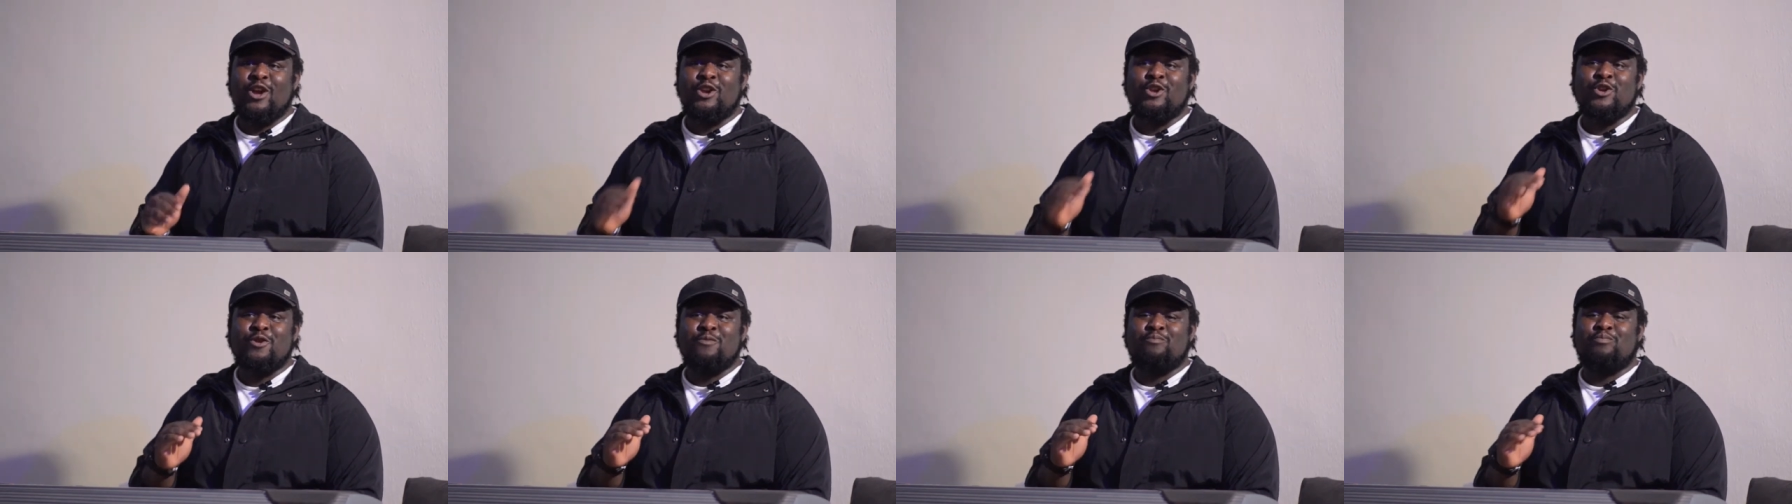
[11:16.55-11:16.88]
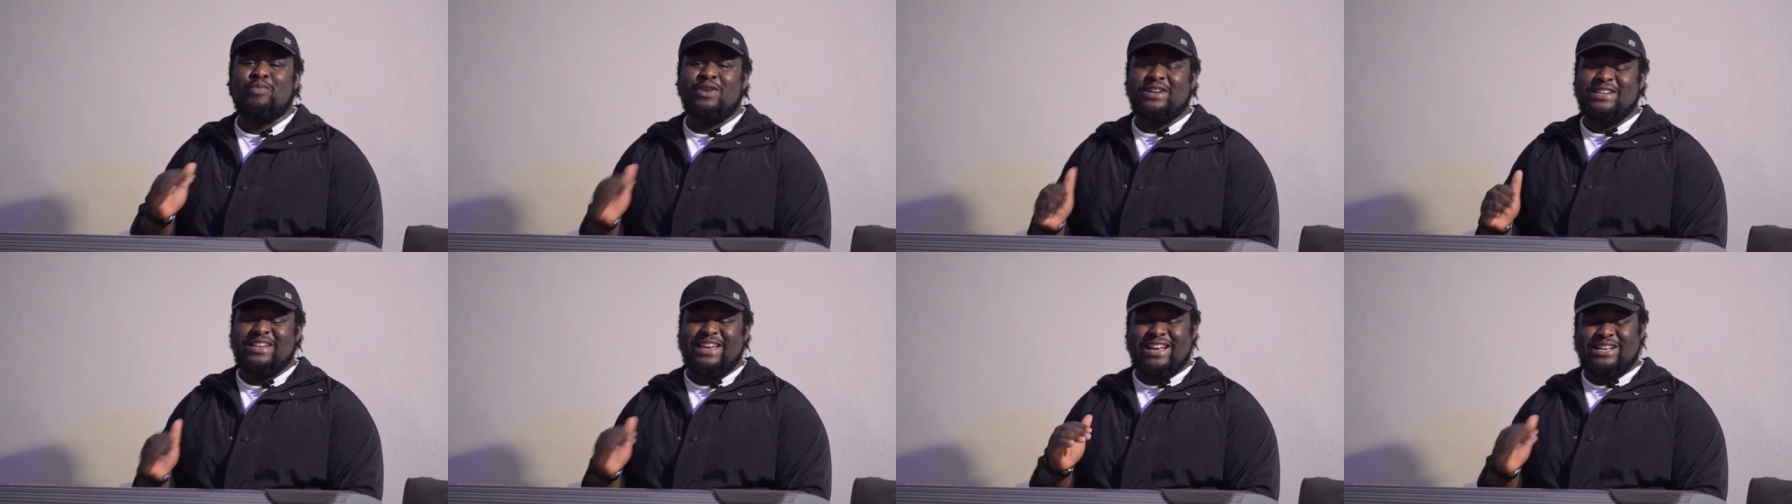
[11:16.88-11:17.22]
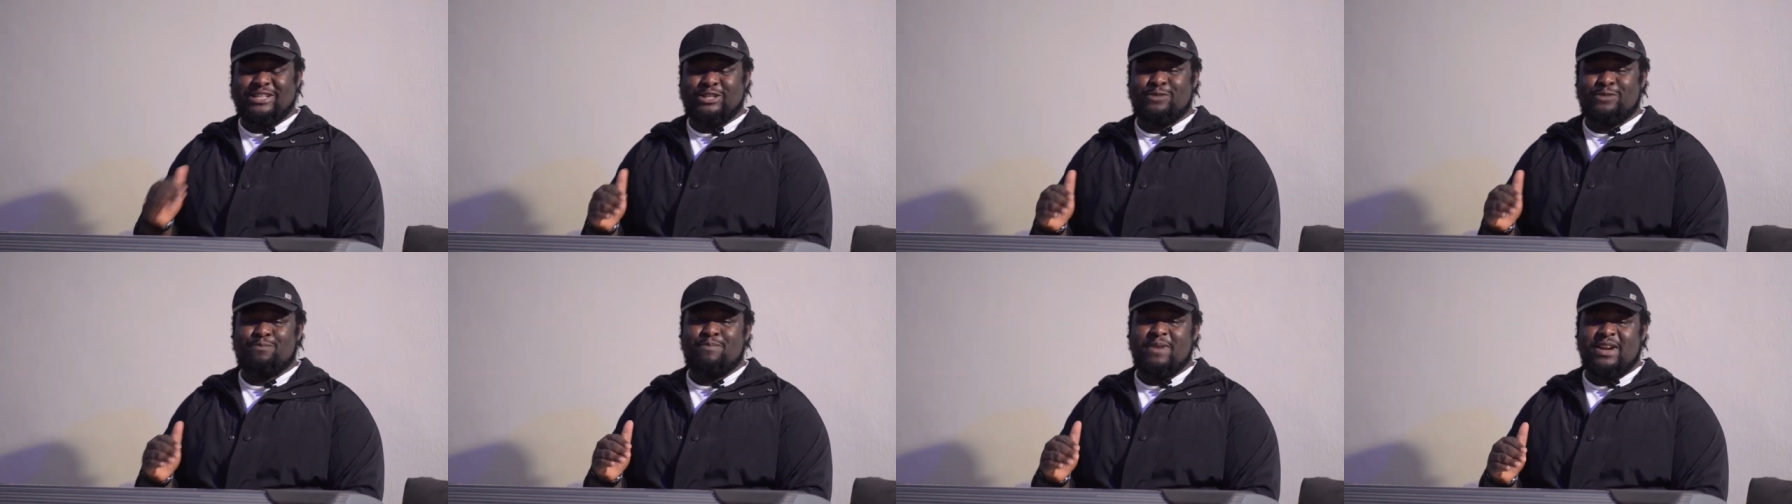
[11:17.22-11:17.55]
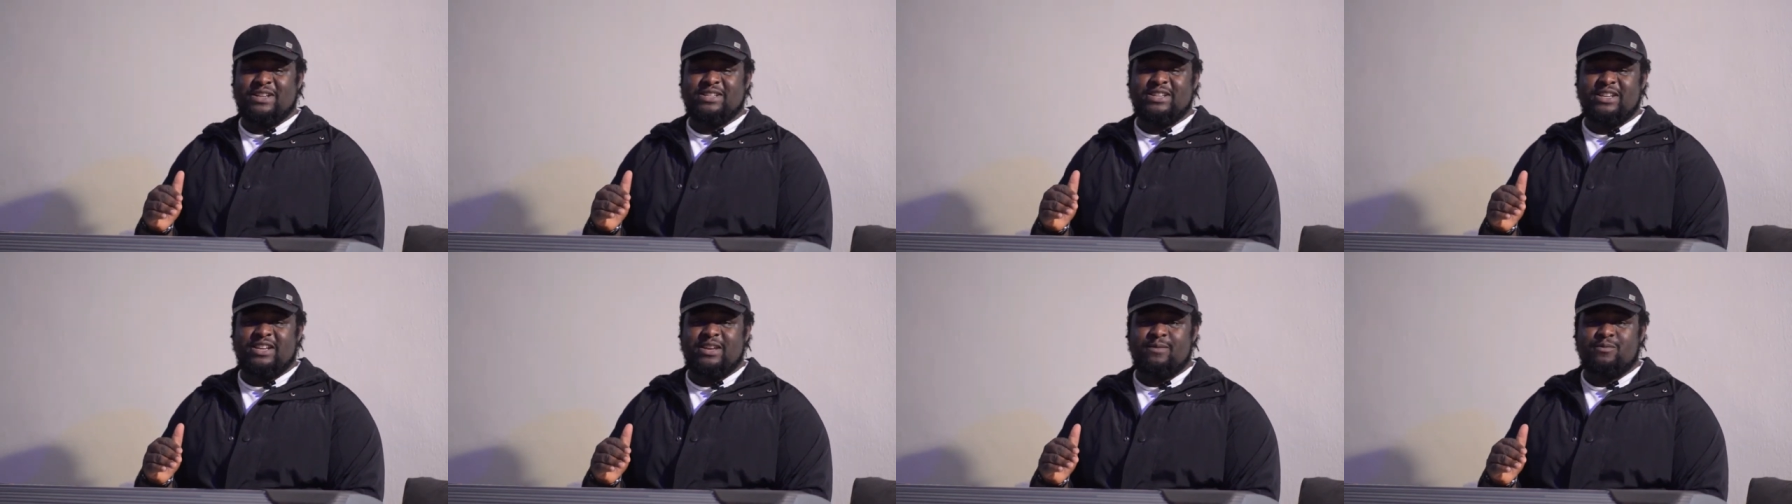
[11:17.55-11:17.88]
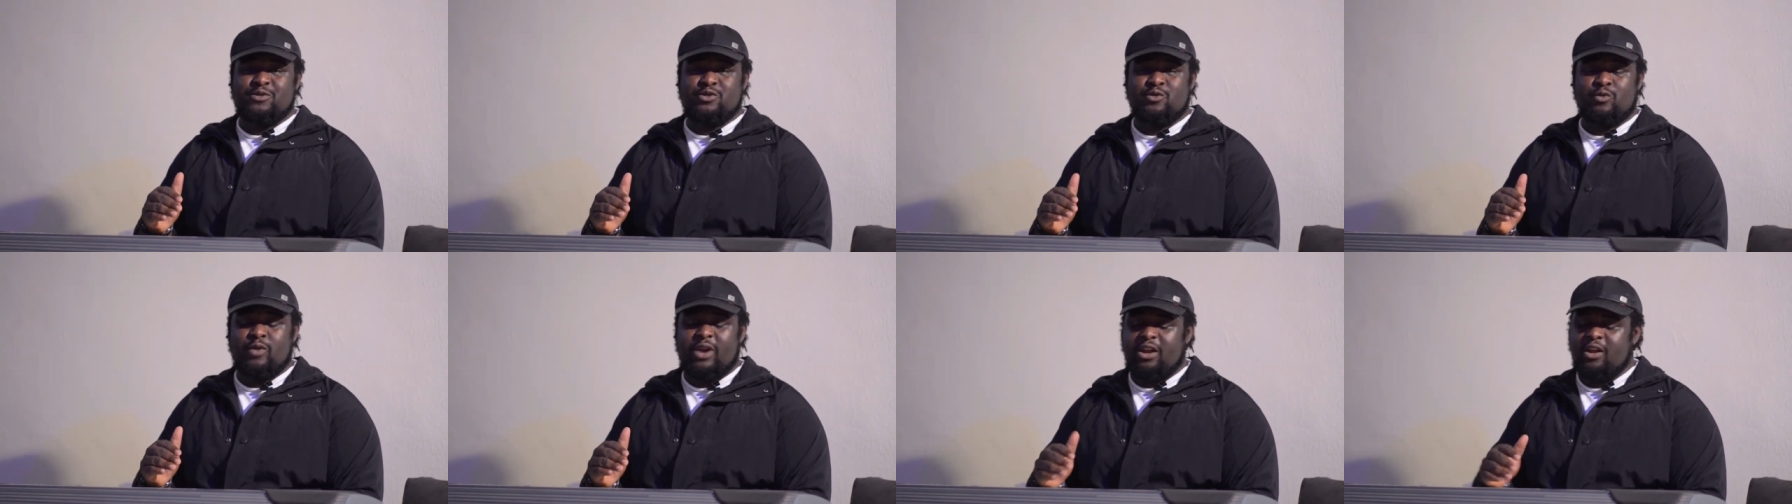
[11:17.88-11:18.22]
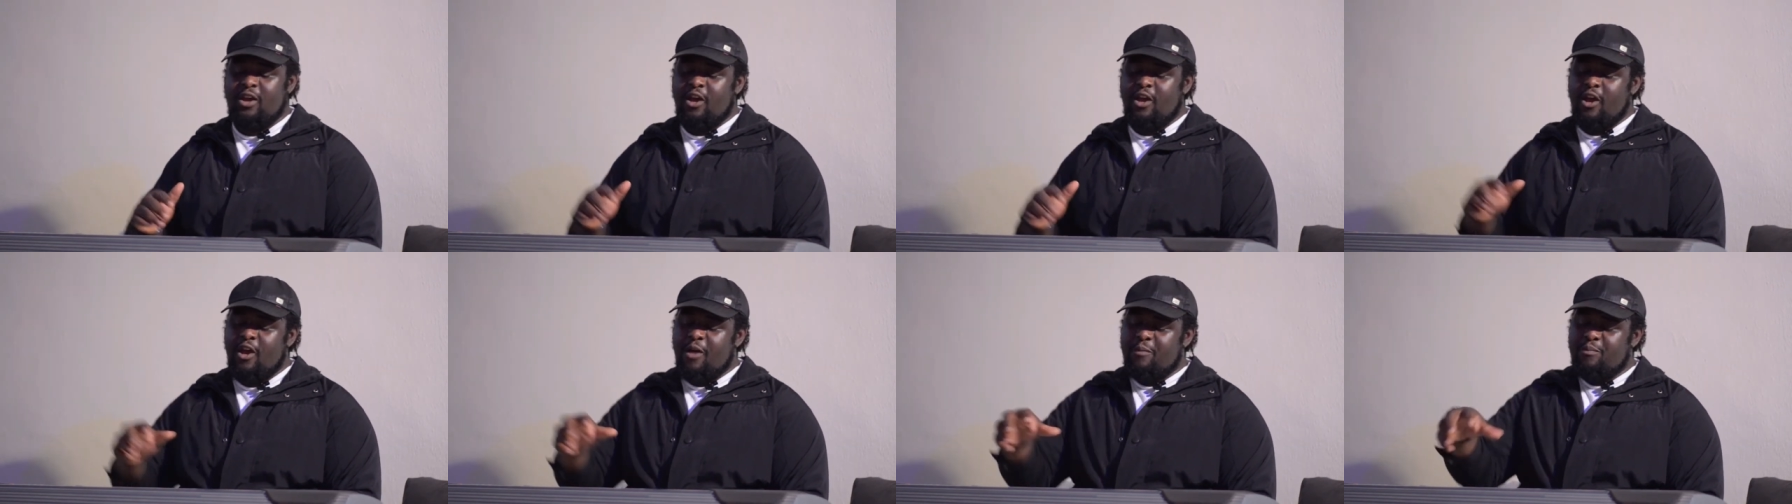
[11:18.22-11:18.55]
Nobody expected him to
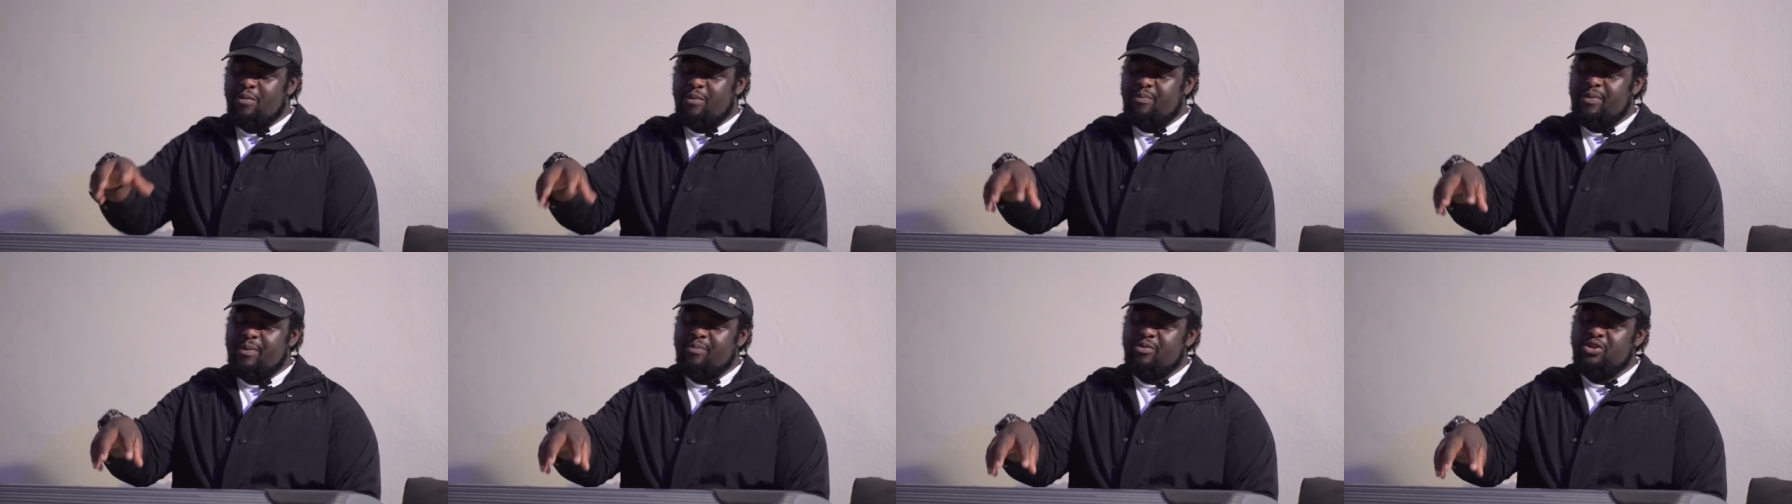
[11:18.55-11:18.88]
win. But